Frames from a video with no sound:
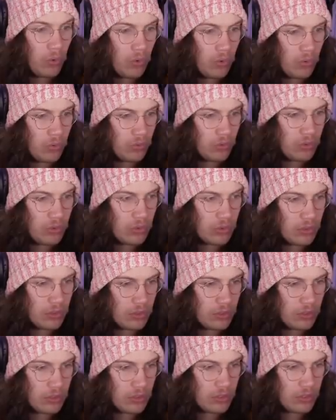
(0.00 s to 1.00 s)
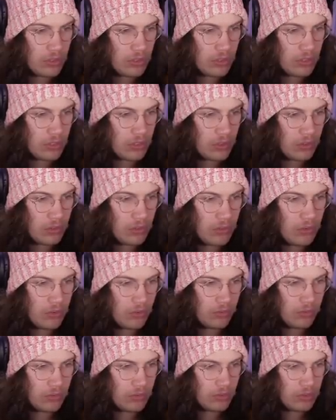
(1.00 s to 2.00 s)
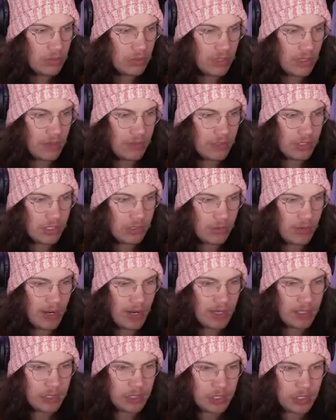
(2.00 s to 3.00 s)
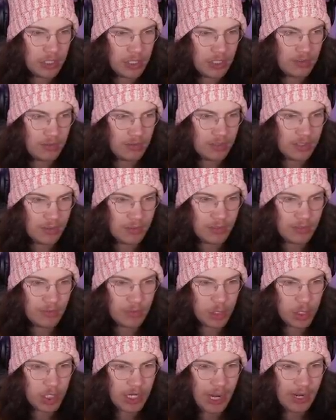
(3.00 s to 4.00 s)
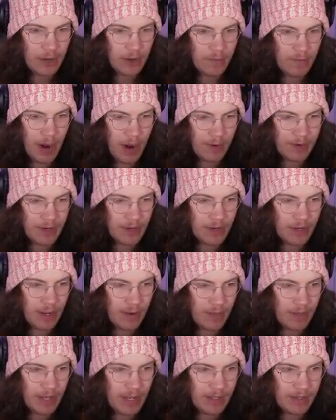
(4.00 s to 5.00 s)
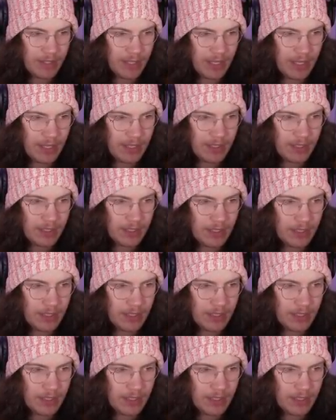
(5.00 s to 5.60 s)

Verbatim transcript: Ooh. Ooh, that was strange. There was some sort of shadow Mario coming out there.